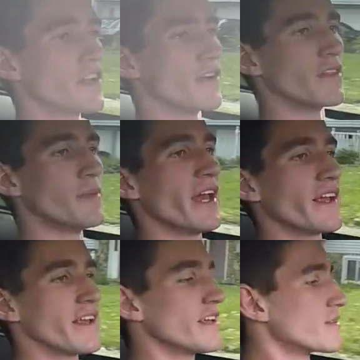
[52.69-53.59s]
go to the
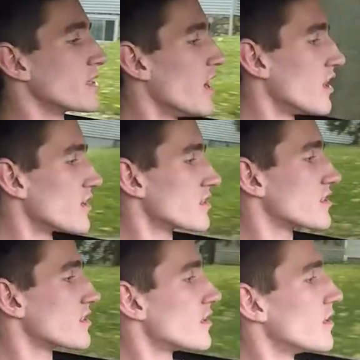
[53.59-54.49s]
bank and get some dollars
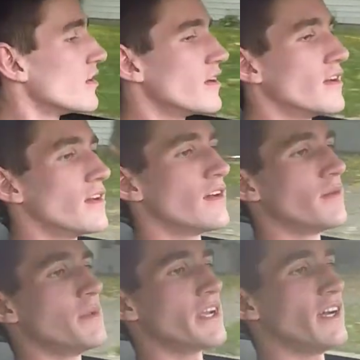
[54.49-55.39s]

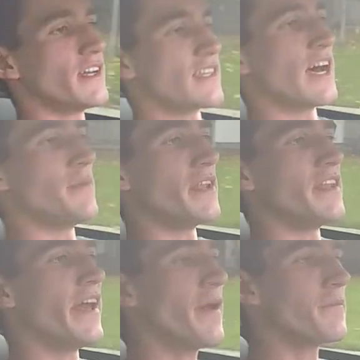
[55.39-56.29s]
because I'm in
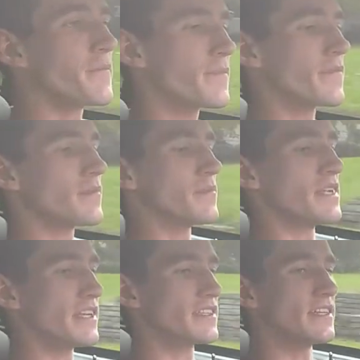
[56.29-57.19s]
debt
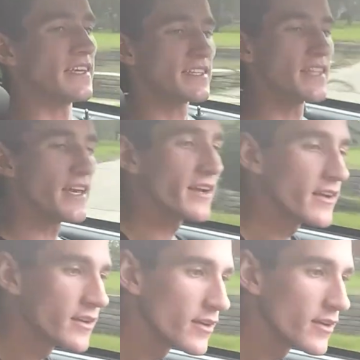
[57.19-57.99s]
because of this thing